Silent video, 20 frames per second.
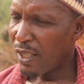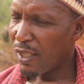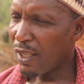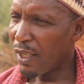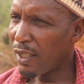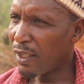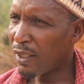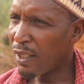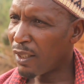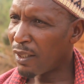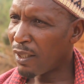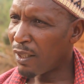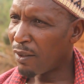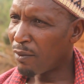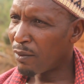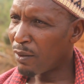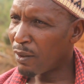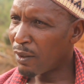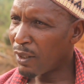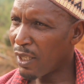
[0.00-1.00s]
Now what the
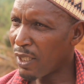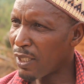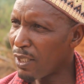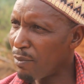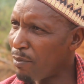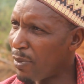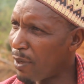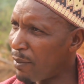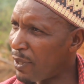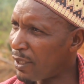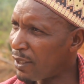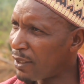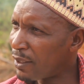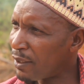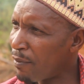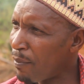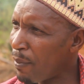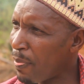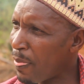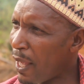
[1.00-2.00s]
grazing permit
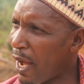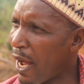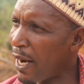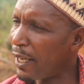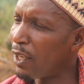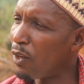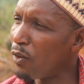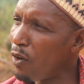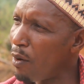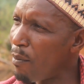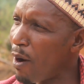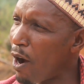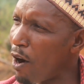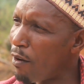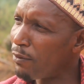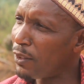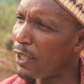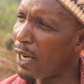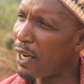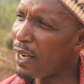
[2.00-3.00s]
mean? Because if you
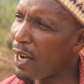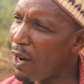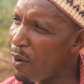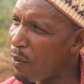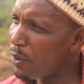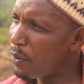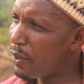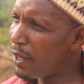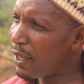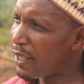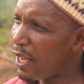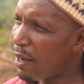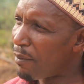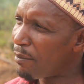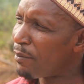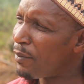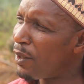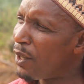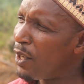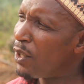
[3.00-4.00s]
no get cow, you don't
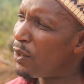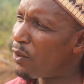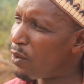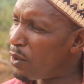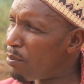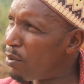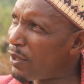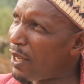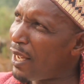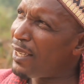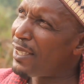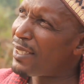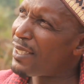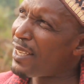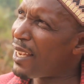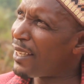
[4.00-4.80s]
no get grazing permit.